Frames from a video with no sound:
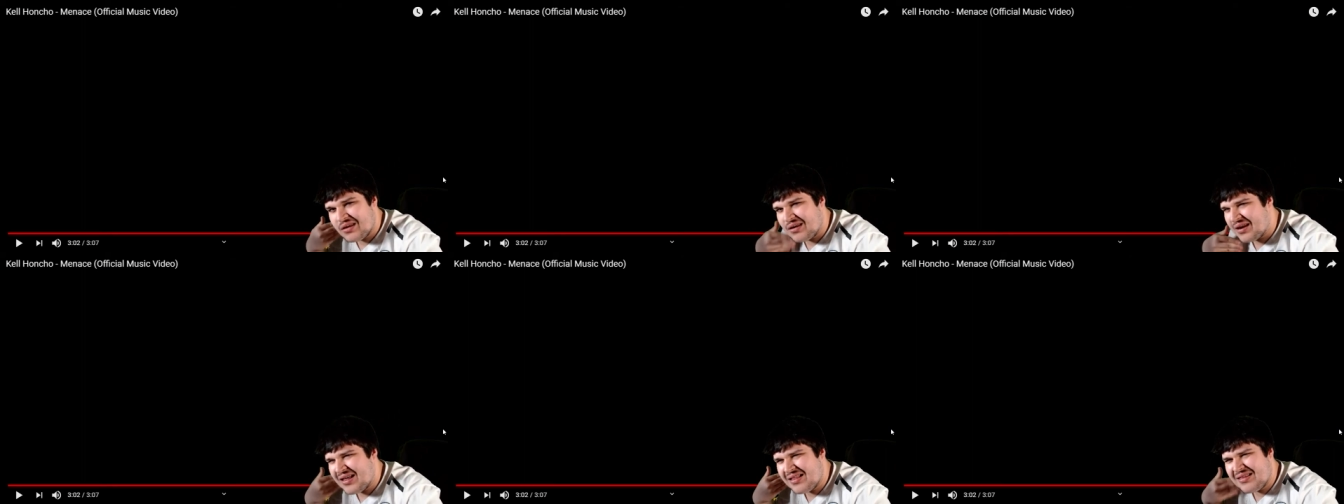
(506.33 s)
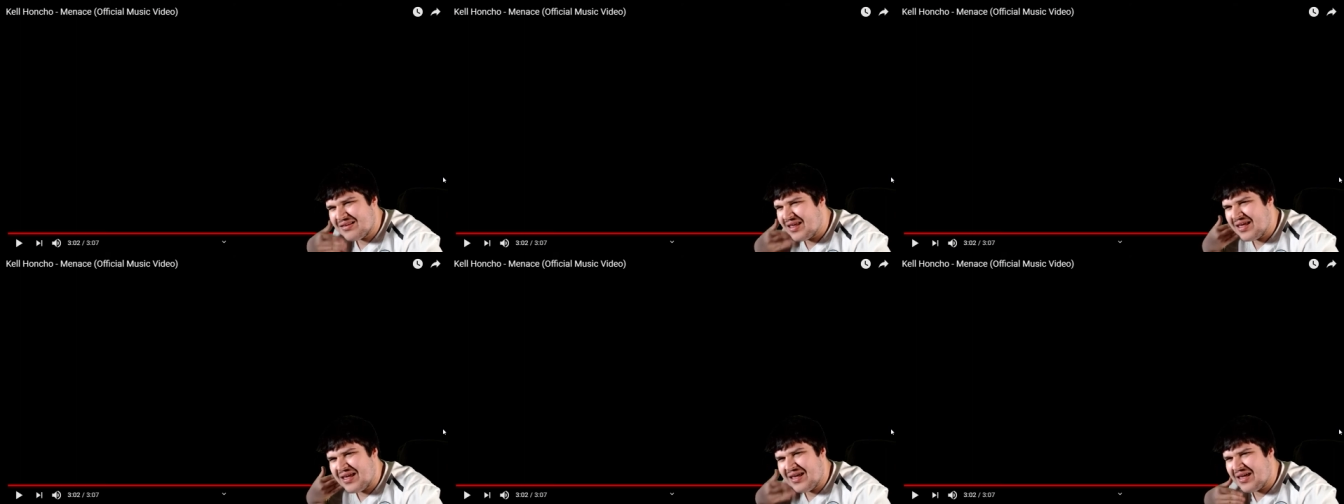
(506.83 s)
Not
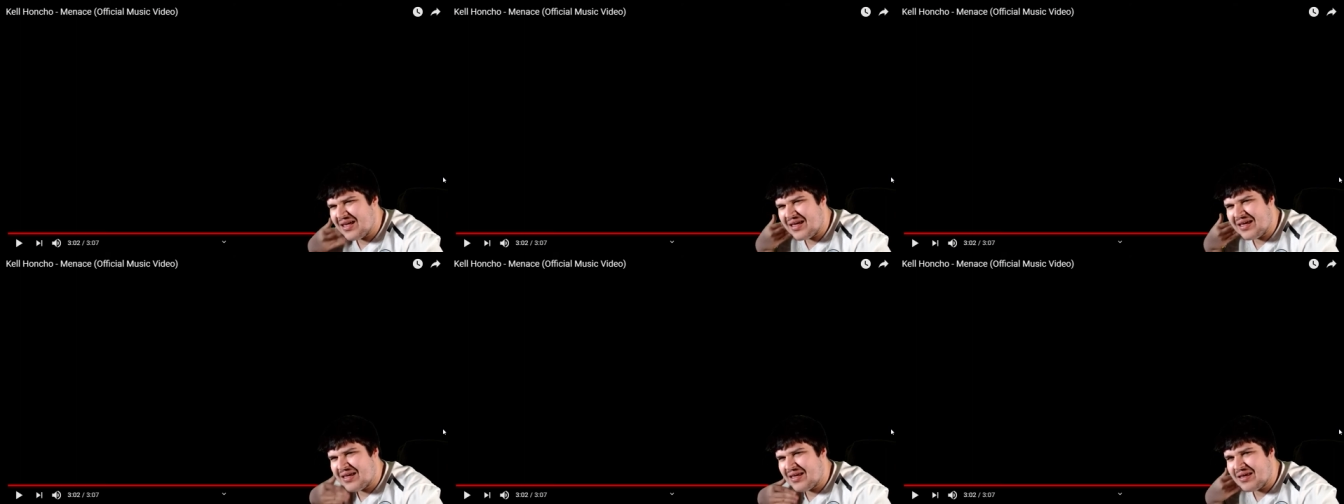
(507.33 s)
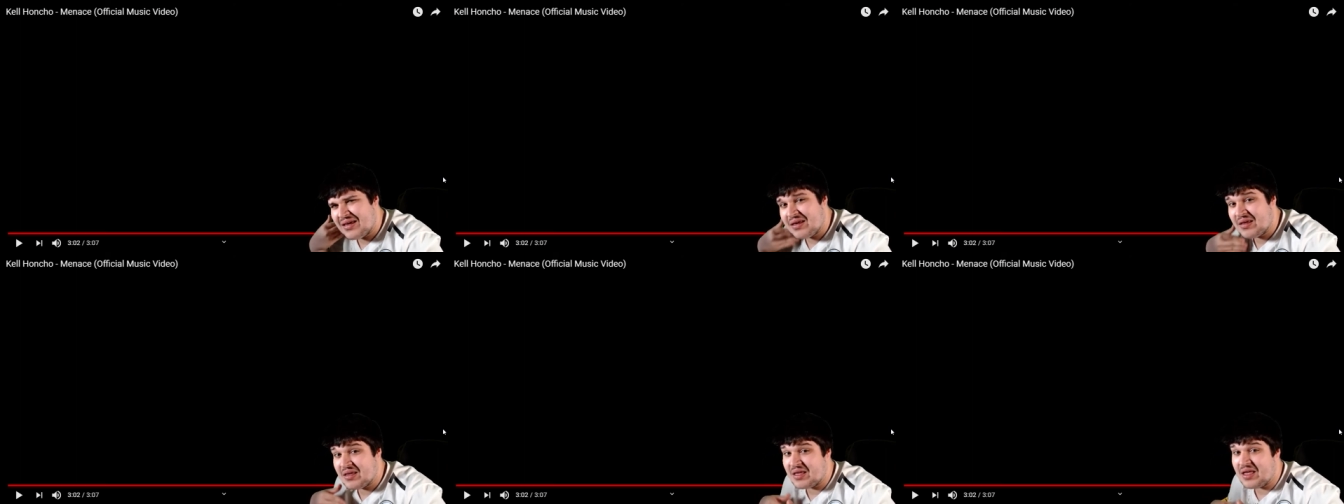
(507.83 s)
today.
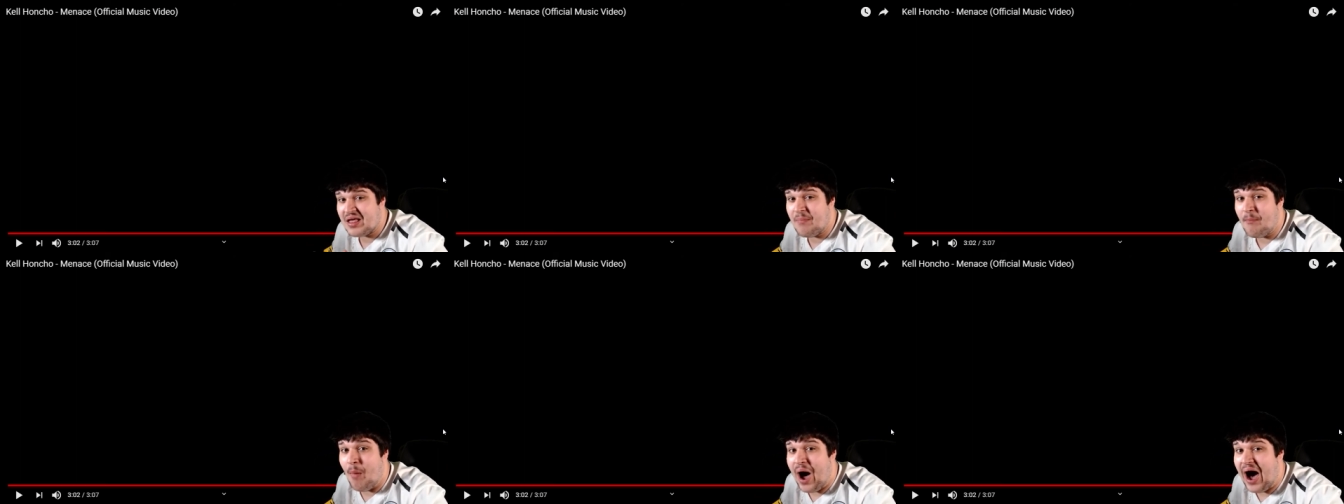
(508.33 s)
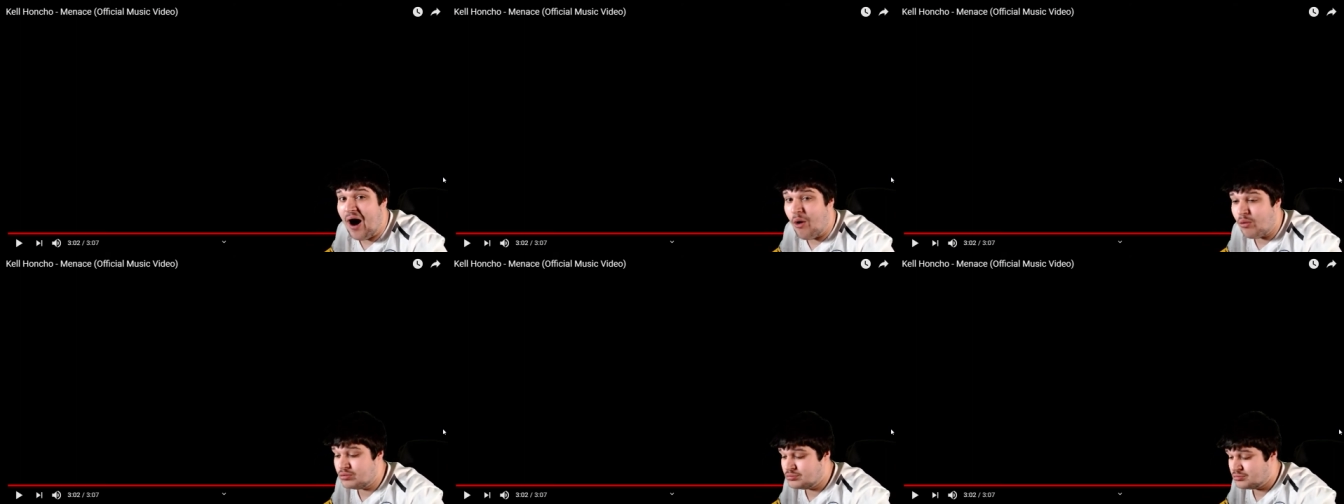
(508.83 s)
Mouth.